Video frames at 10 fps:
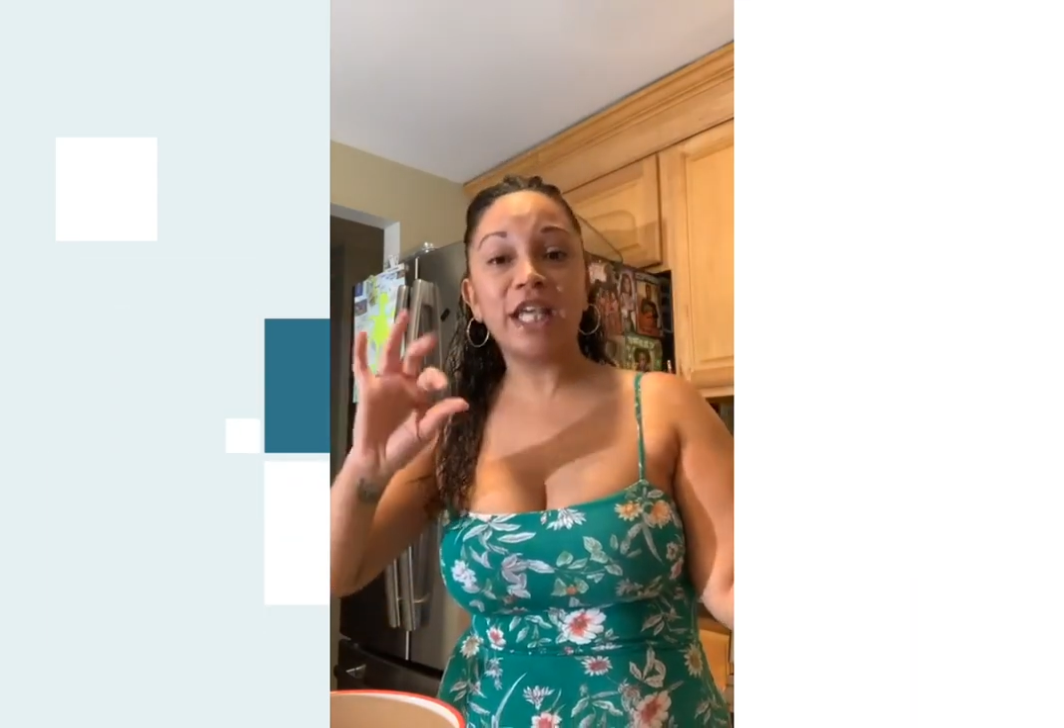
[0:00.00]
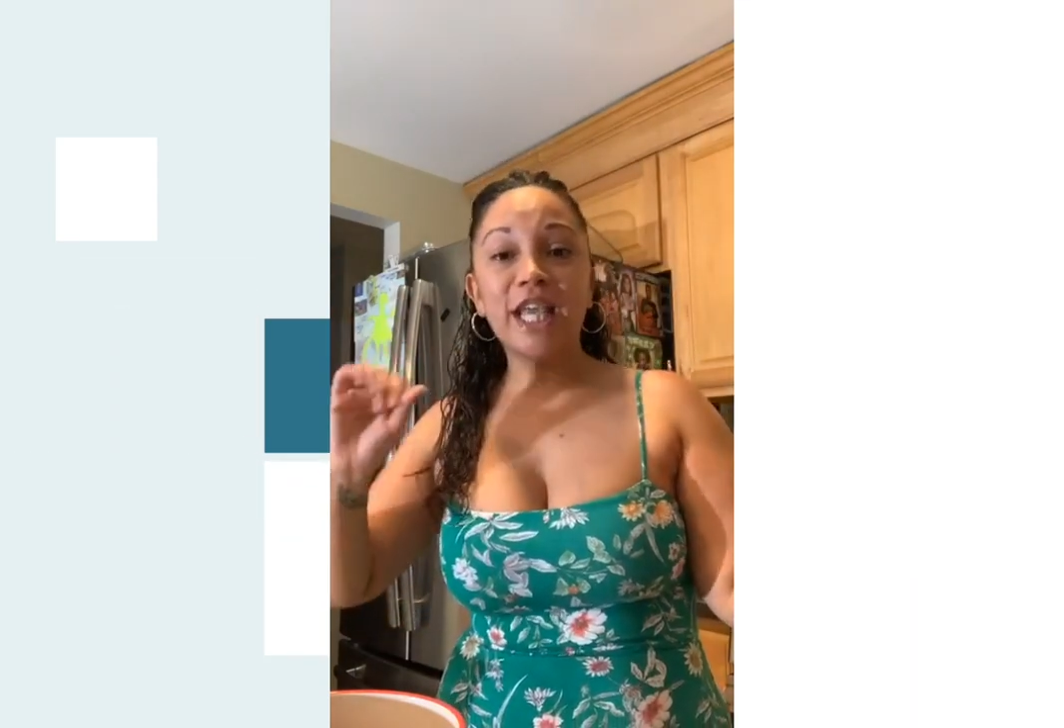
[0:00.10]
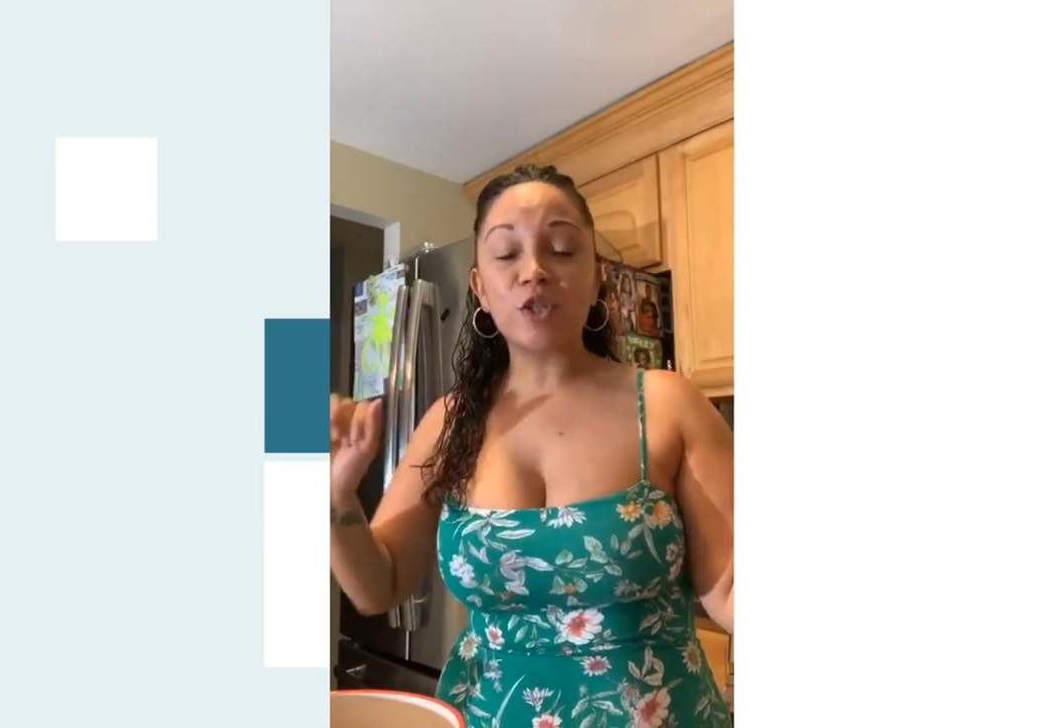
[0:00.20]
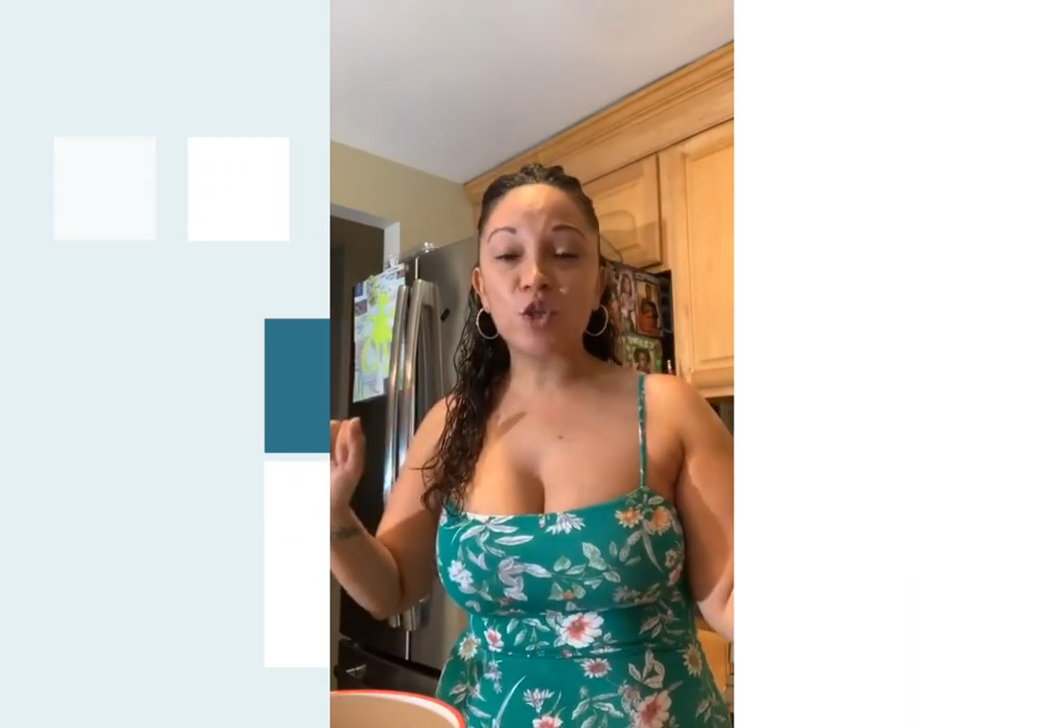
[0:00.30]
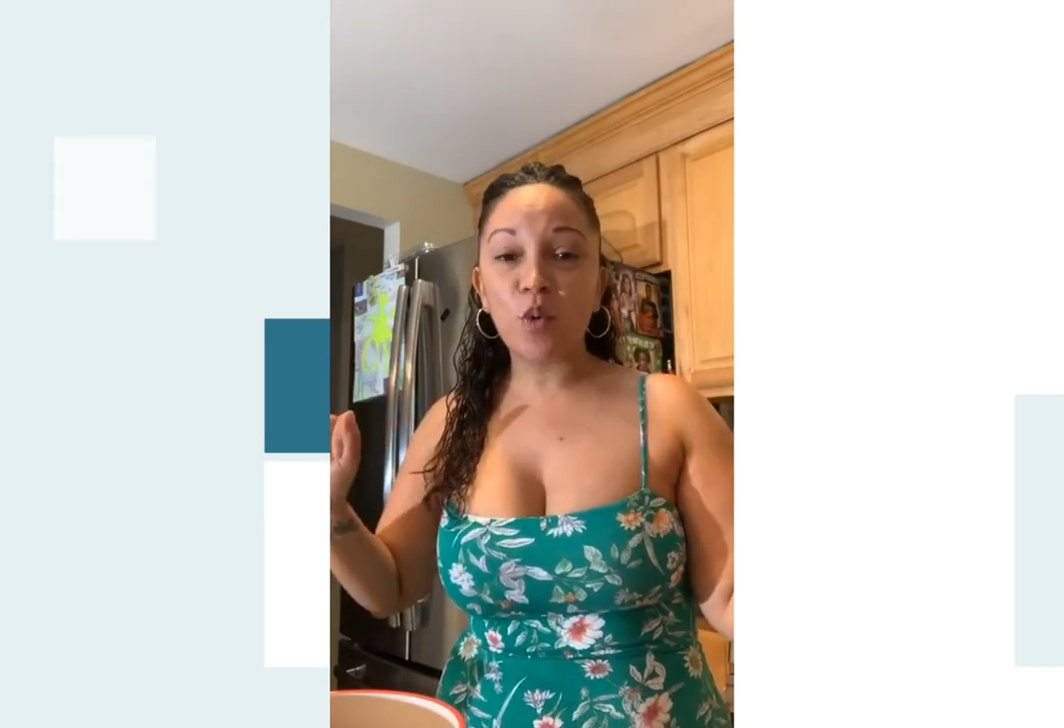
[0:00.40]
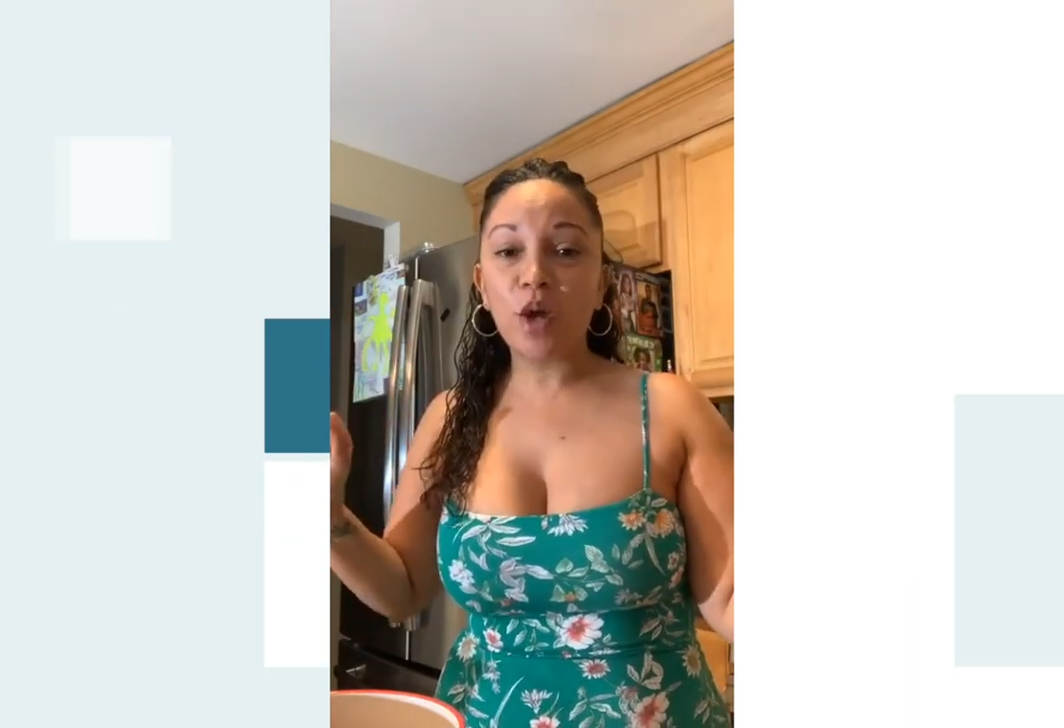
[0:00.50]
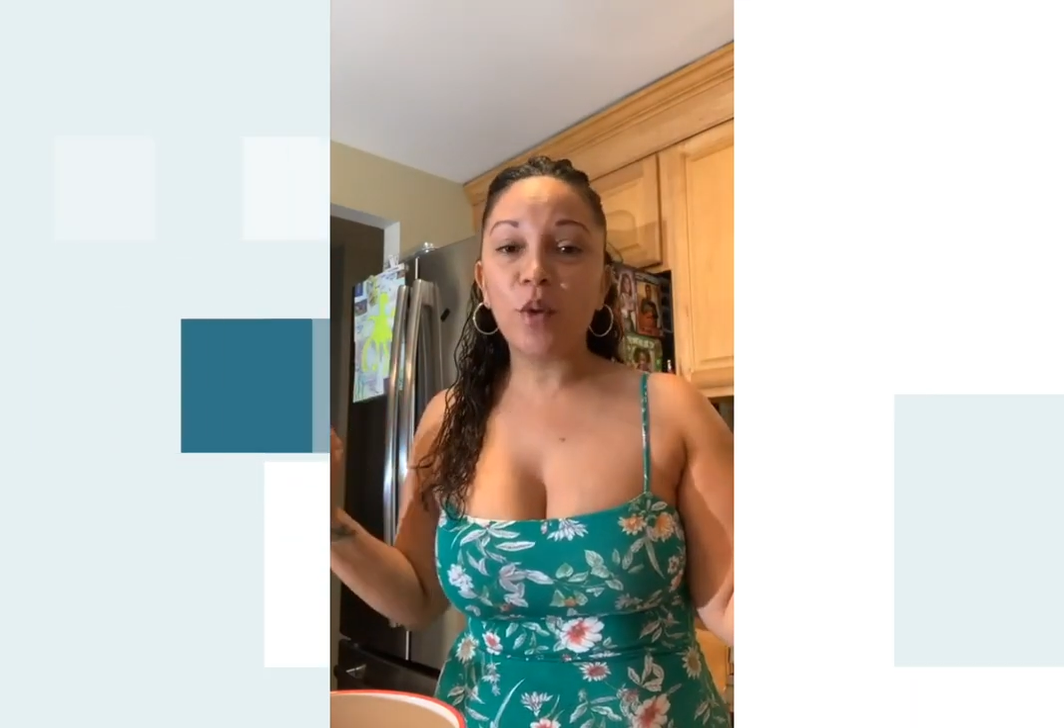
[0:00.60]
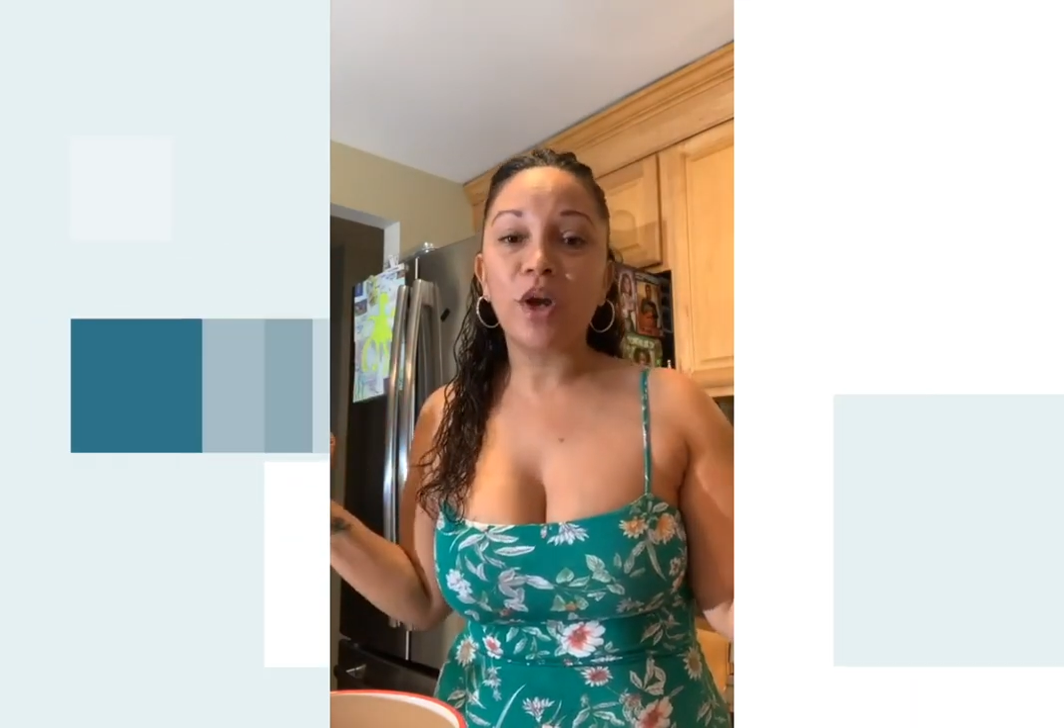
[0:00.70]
get to it.